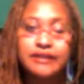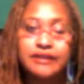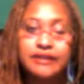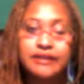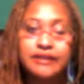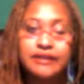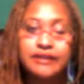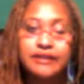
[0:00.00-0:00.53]

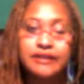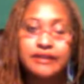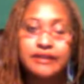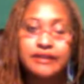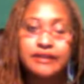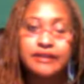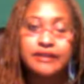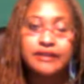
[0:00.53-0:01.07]
Well, how do
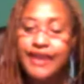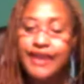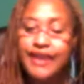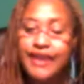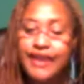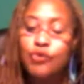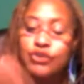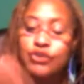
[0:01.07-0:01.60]
you do that,
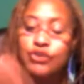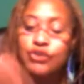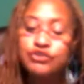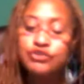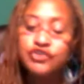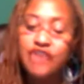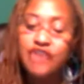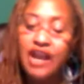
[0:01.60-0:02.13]
Marion?
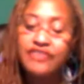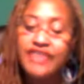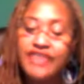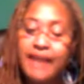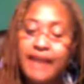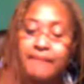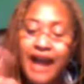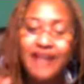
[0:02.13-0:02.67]
Well, you
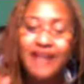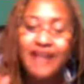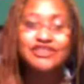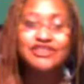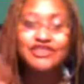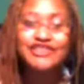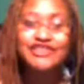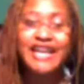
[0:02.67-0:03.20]
start that
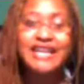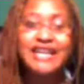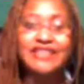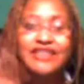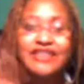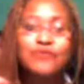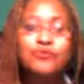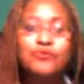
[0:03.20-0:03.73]
by
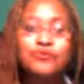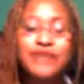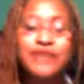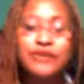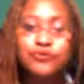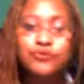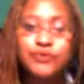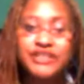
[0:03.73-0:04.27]
understanding
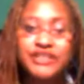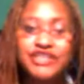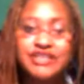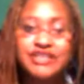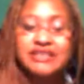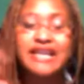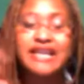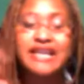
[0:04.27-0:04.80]
that
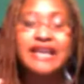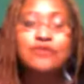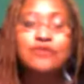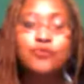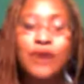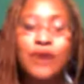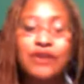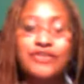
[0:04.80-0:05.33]
riches
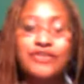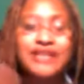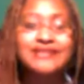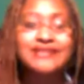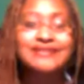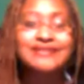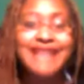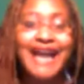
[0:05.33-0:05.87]
and wealth
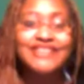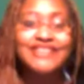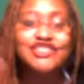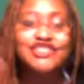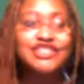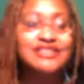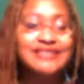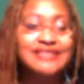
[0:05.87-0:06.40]
is not
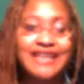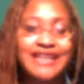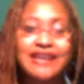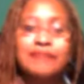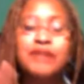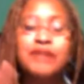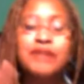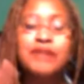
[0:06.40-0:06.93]
just
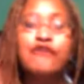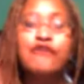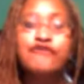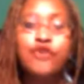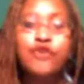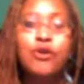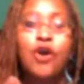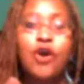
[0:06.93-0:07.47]
set up
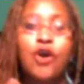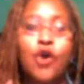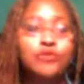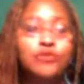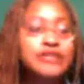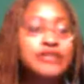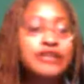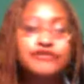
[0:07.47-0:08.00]
for
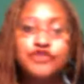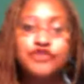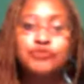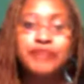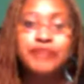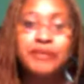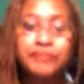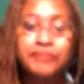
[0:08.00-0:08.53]
only a few
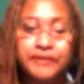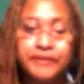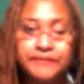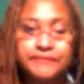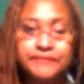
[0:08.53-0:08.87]
people.